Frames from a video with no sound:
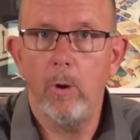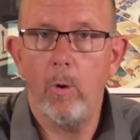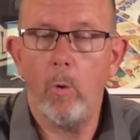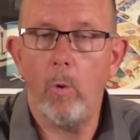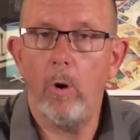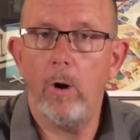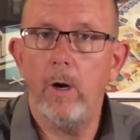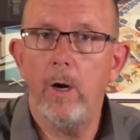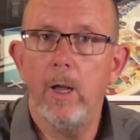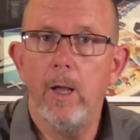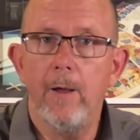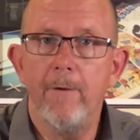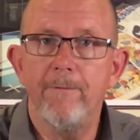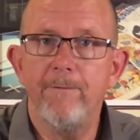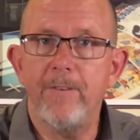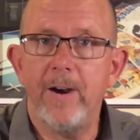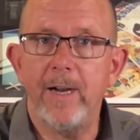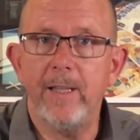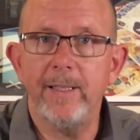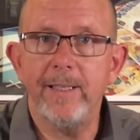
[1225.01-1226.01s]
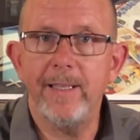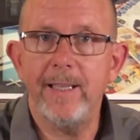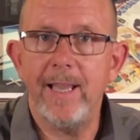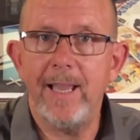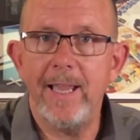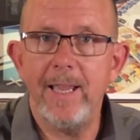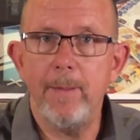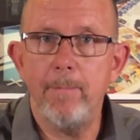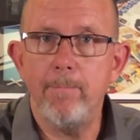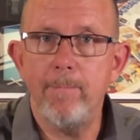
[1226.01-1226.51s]
or filing
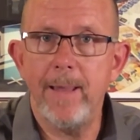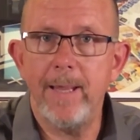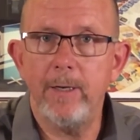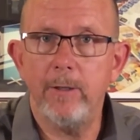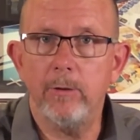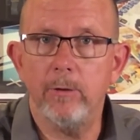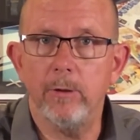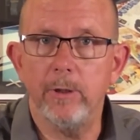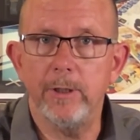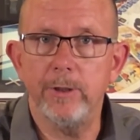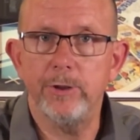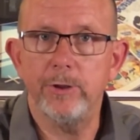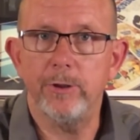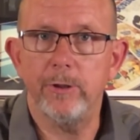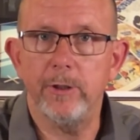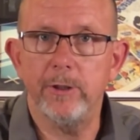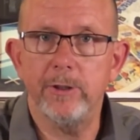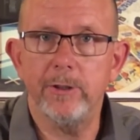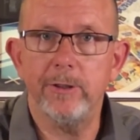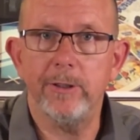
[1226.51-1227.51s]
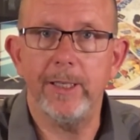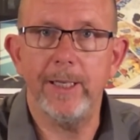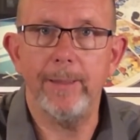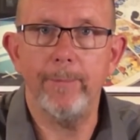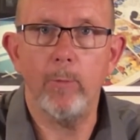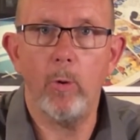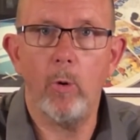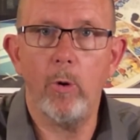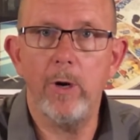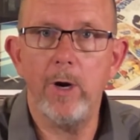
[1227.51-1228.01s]
a medical insurance
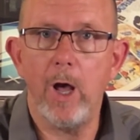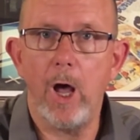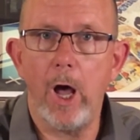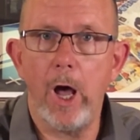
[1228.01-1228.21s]
claim or an